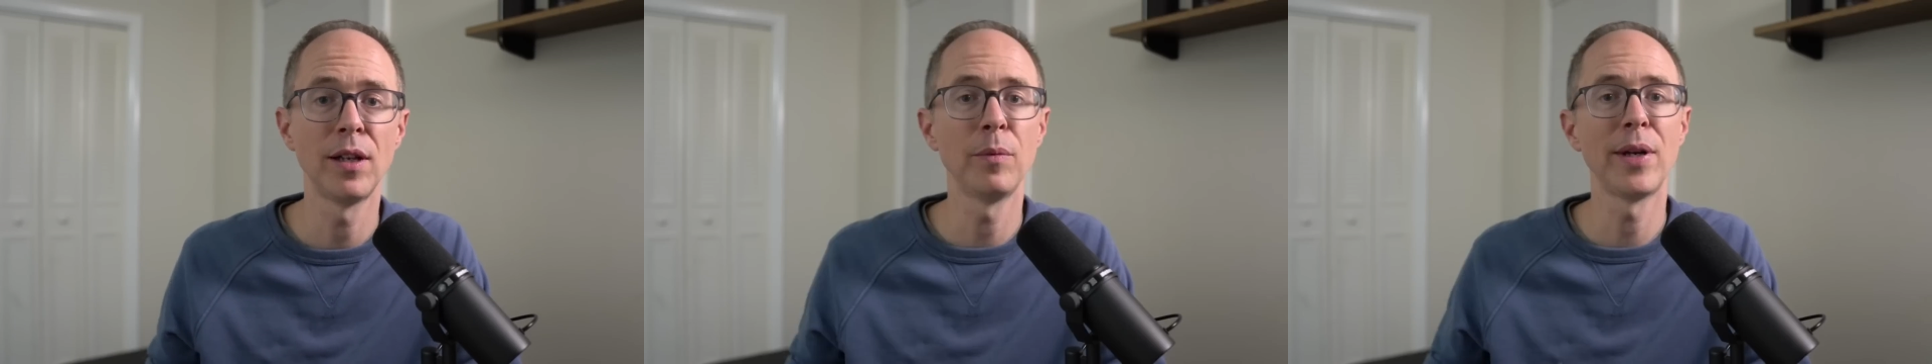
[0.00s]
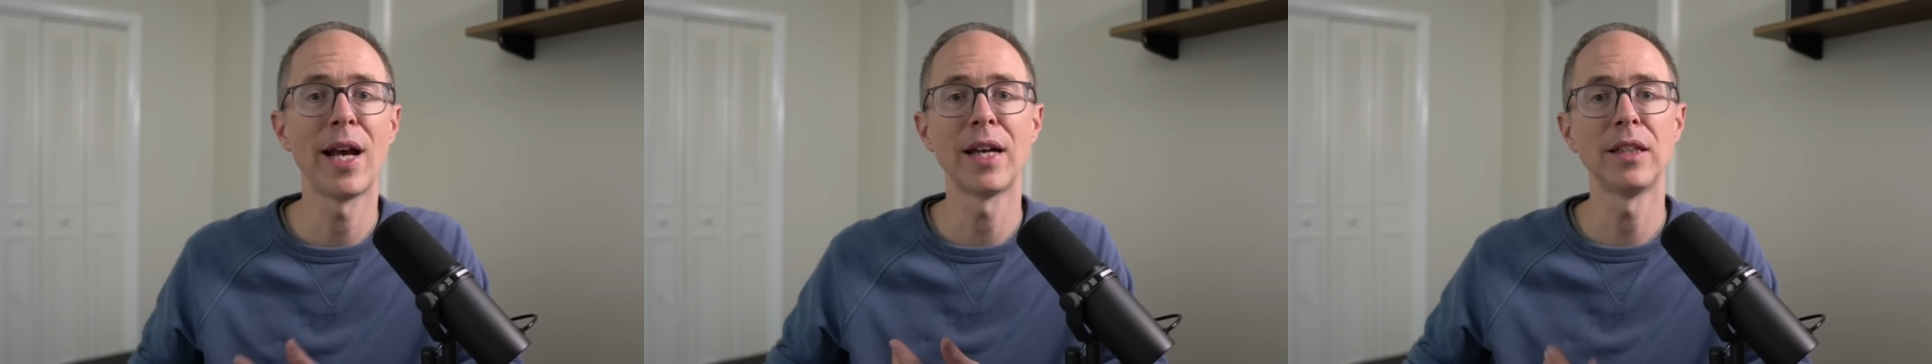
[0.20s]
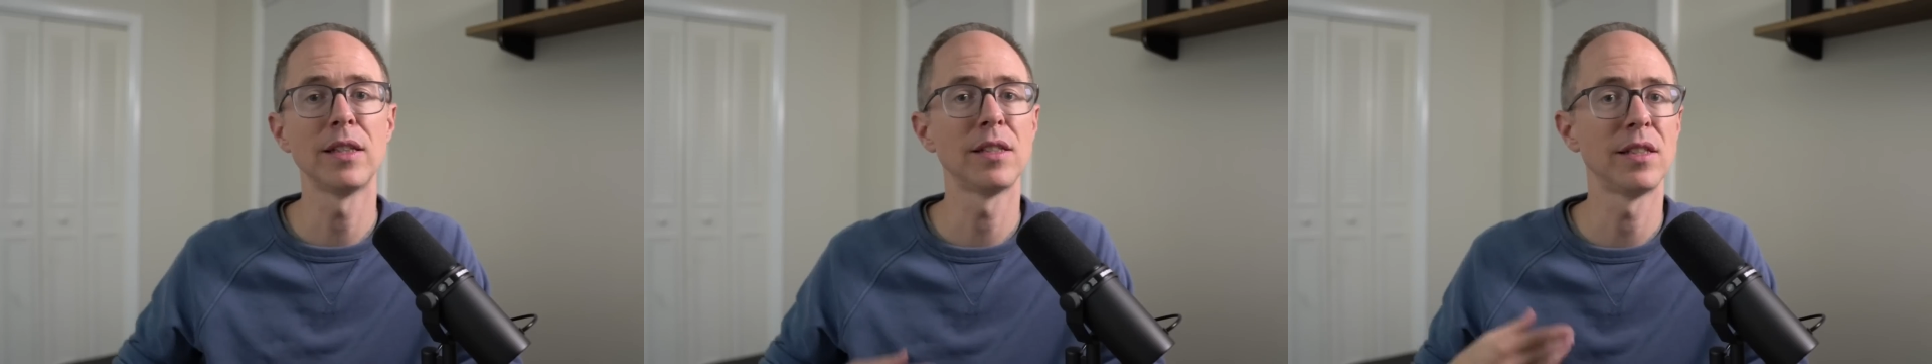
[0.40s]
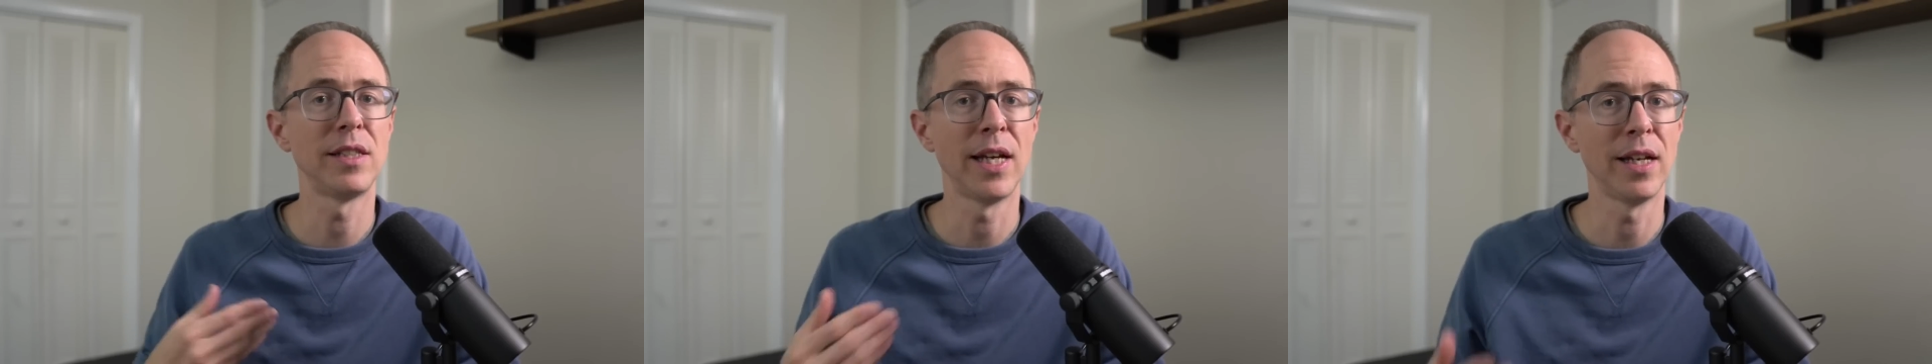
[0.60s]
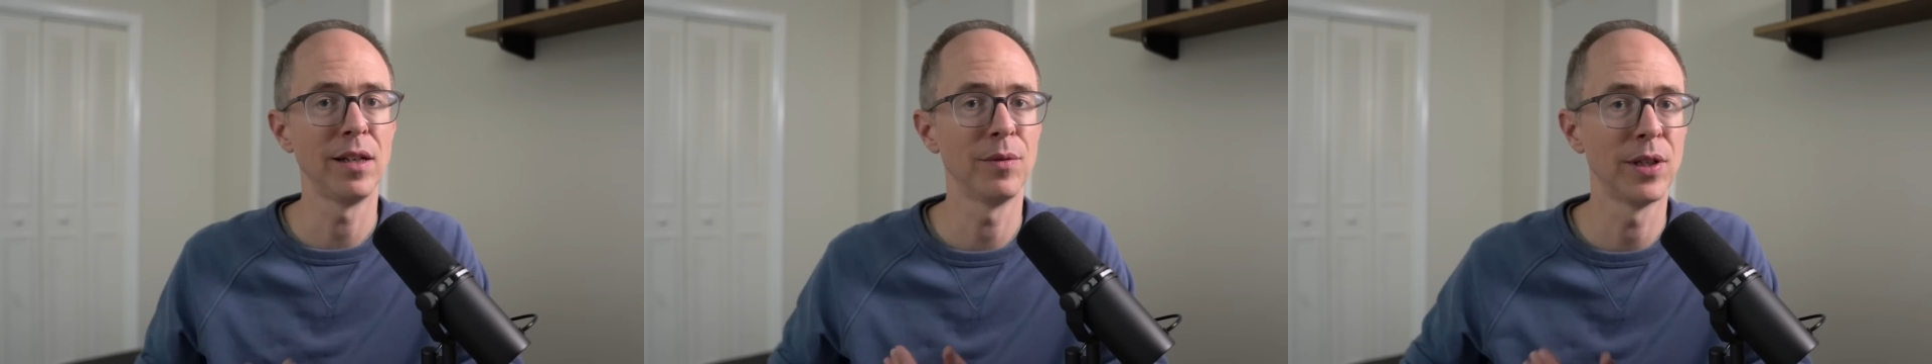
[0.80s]
and we had this
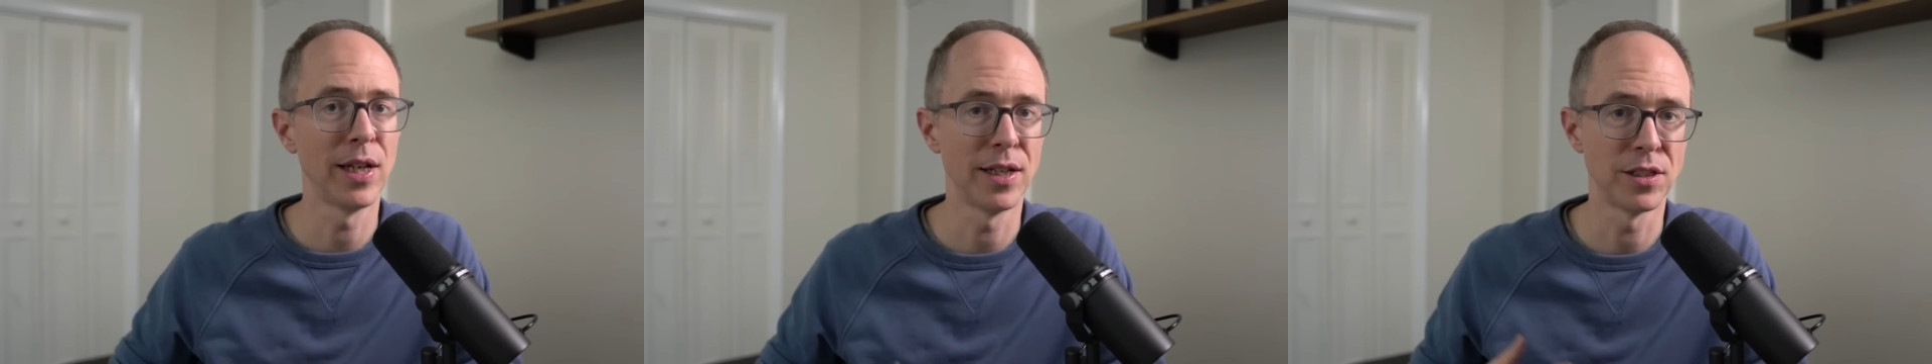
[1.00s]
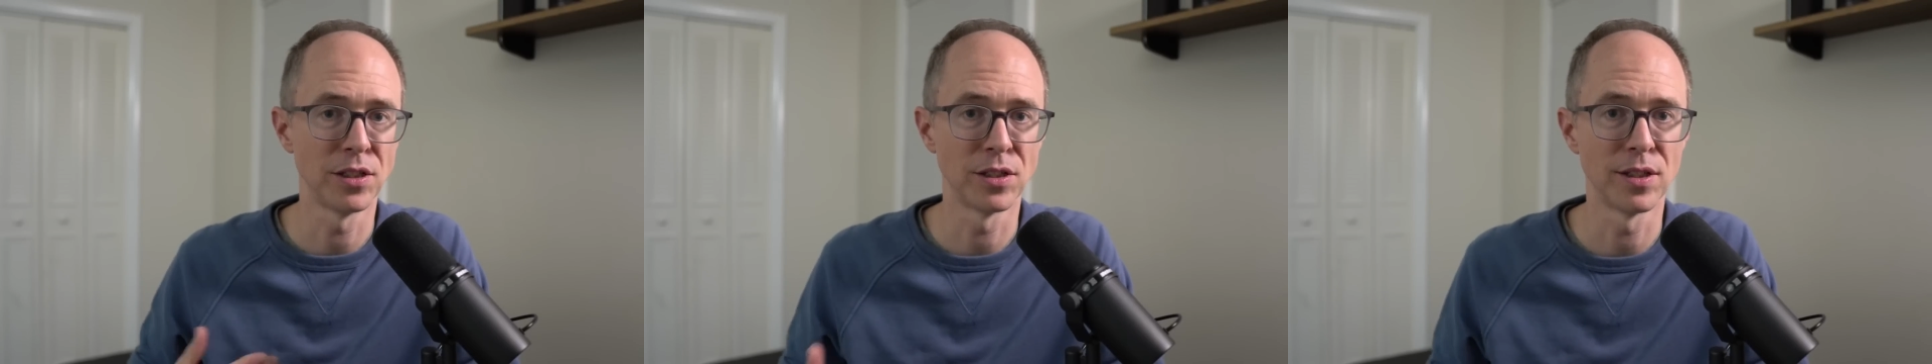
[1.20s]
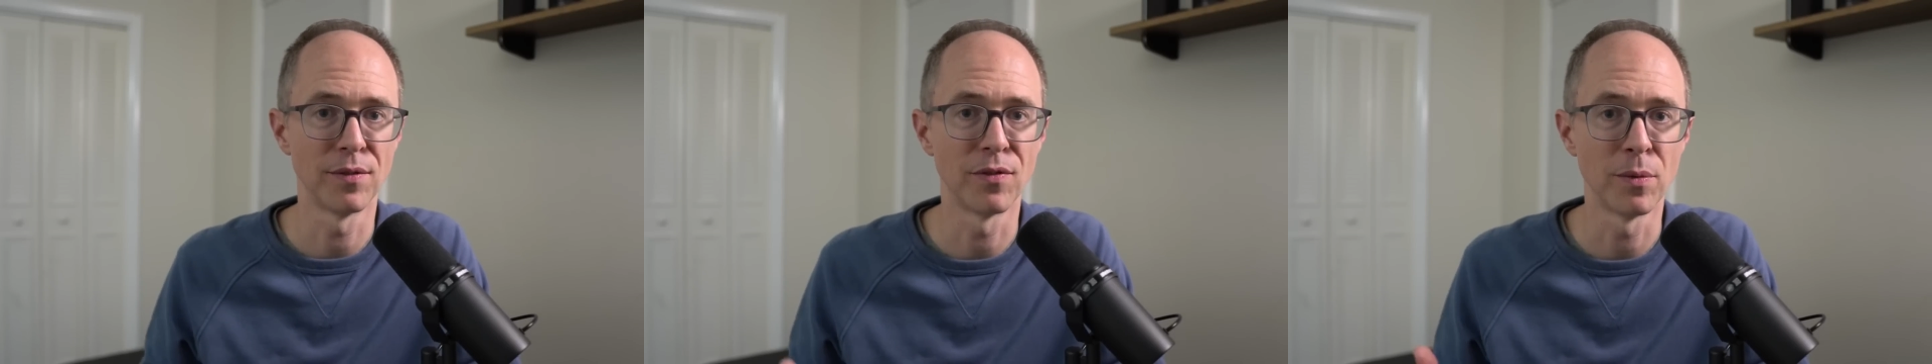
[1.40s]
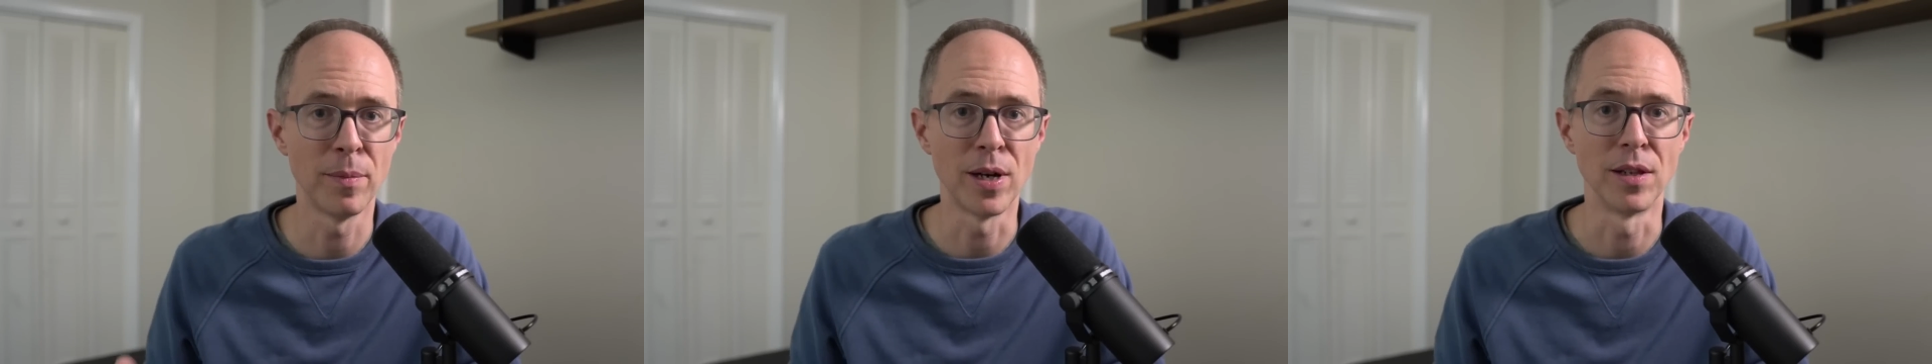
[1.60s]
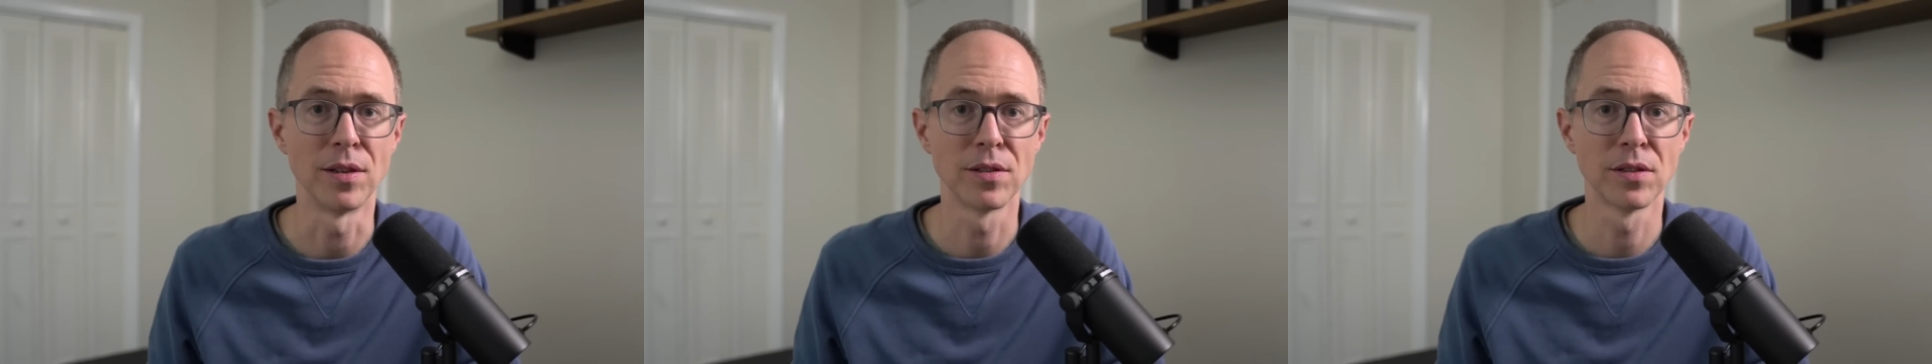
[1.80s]
steady relationship for
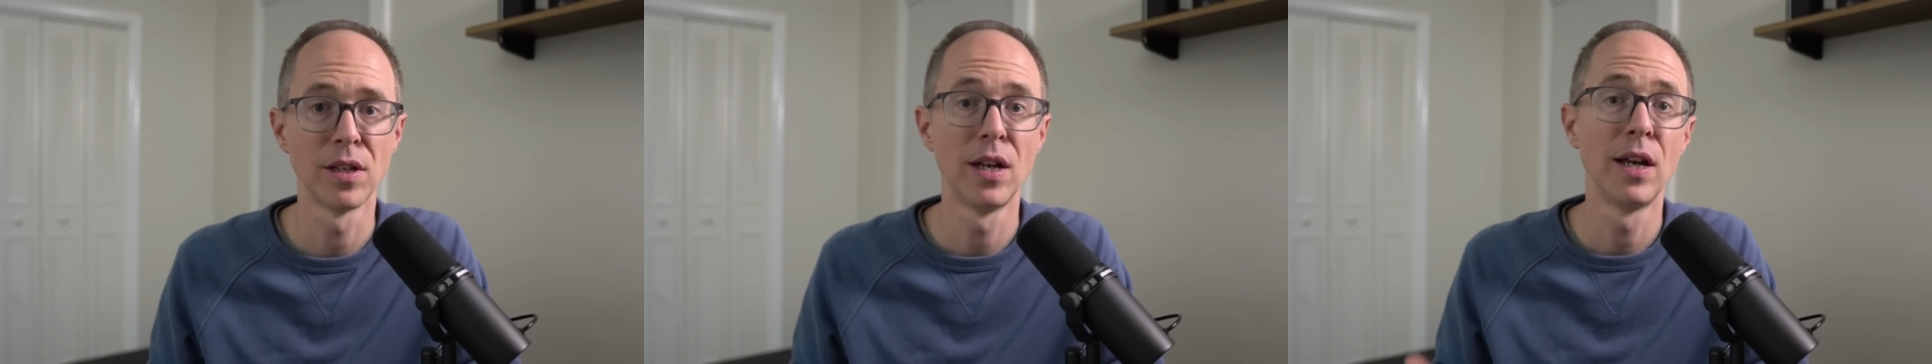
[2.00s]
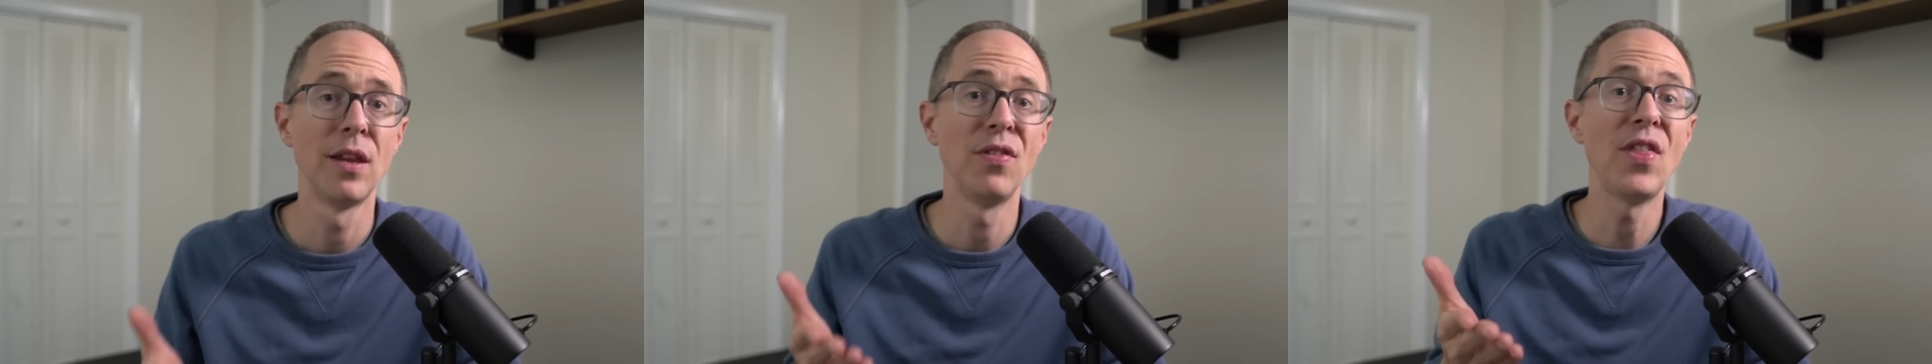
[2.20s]
months.